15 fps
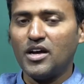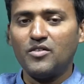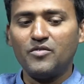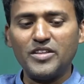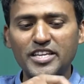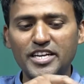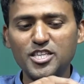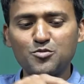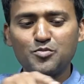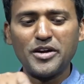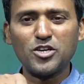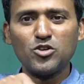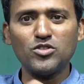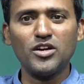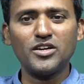with respect
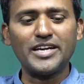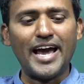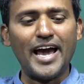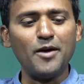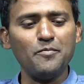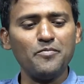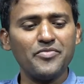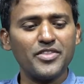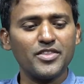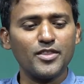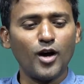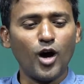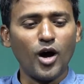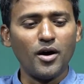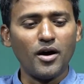to the time,
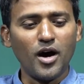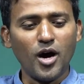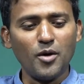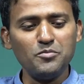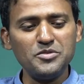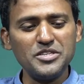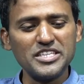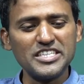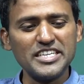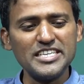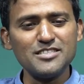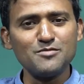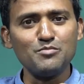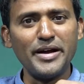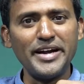the object
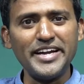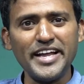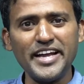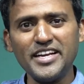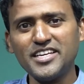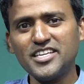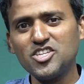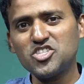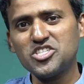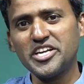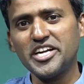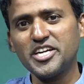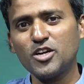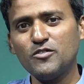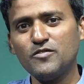is maintaining
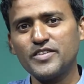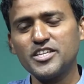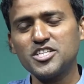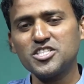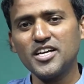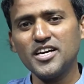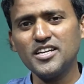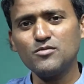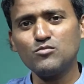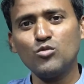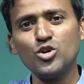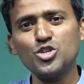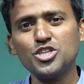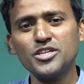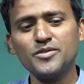state of rest or
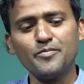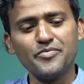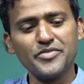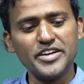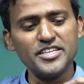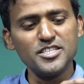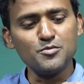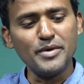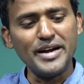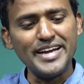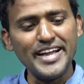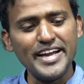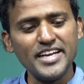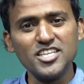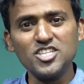motion. It's
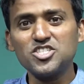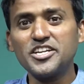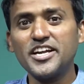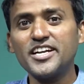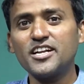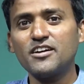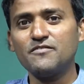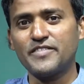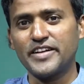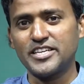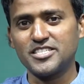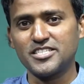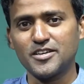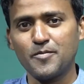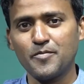maintaining state of
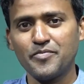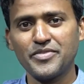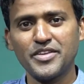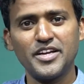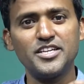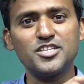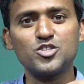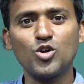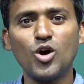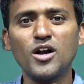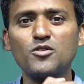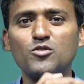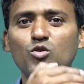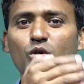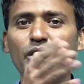rest. It's
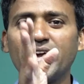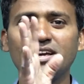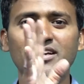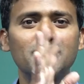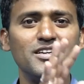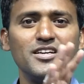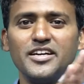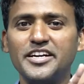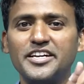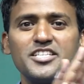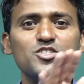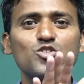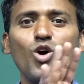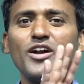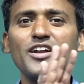not going. It is
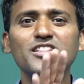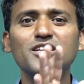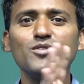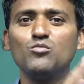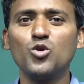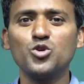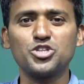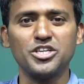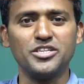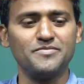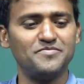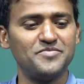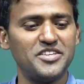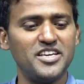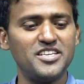not in the
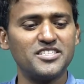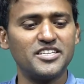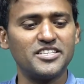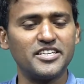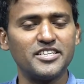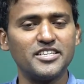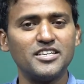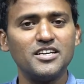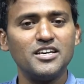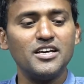motion, isn't it?